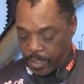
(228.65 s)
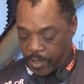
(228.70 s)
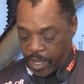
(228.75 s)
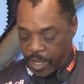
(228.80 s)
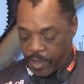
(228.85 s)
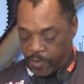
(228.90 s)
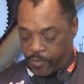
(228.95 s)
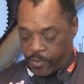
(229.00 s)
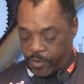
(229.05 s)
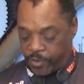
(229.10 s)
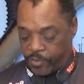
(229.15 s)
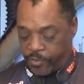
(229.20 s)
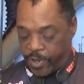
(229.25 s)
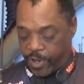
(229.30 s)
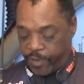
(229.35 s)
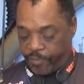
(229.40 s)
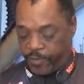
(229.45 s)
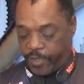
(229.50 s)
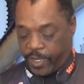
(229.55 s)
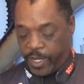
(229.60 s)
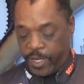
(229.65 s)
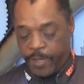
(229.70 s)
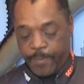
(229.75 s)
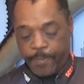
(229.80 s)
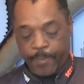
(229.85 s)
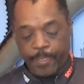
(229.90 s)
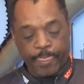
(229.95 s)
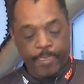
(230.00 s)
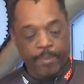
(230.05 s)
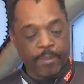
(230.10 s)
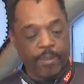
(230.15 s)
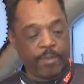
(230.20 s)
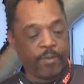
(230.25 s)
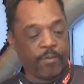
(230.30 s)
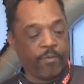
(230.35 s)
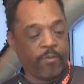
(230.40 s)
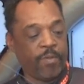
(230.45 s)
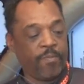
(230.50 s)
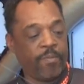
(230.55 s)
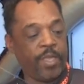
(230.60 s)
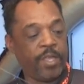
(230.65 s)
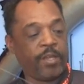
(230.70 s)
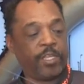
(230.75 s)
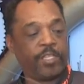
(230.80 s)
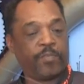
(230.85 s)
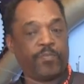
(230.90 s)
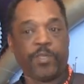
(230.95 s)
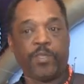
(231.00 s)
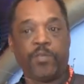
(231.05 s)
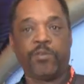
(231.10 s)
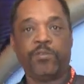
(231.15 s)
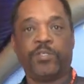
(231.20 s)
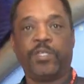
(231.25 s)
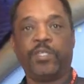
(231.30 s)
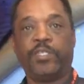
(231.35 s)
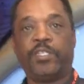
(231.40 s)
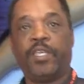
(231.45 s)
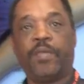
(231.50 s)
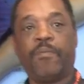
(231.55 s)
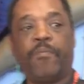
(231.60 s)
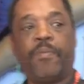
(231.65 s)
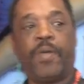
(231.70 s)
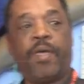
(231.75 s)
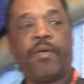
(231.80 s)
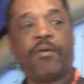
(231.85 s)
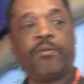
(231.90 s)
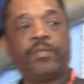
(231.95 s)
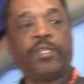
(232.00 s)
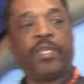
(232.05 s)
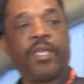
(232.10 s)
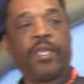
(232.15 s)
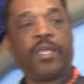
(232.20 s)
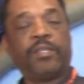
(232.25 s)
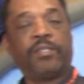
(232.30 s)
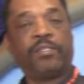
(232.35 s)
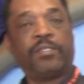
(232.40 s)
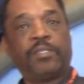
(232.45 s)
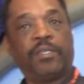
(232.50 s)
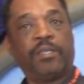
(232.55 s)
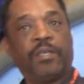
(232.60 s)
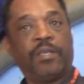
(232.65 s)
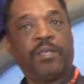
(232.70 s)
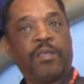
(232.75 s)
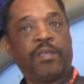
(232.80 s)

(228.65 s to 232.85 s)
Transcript: if we're drifting, we may just be using 10-pound tests,